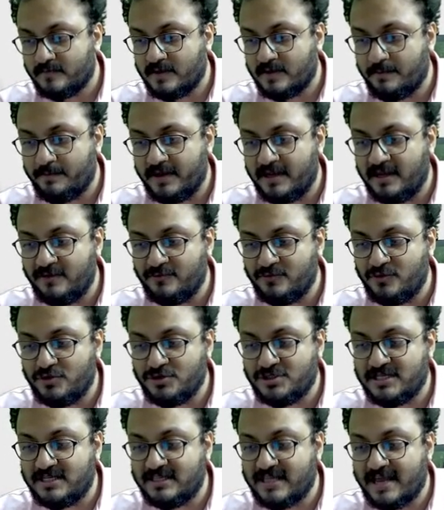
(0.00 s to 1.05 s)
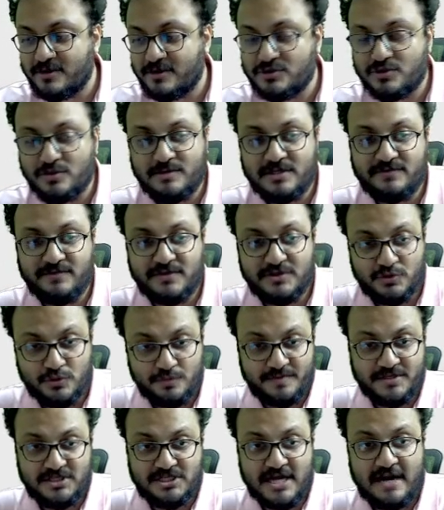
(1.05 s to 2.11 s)
Pallav Doshi, thank you so much for
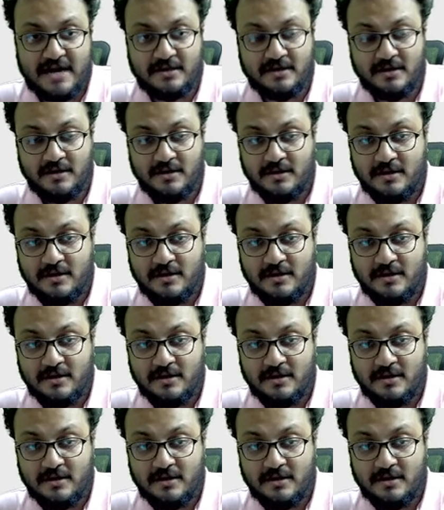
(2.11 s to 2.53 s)
super chat.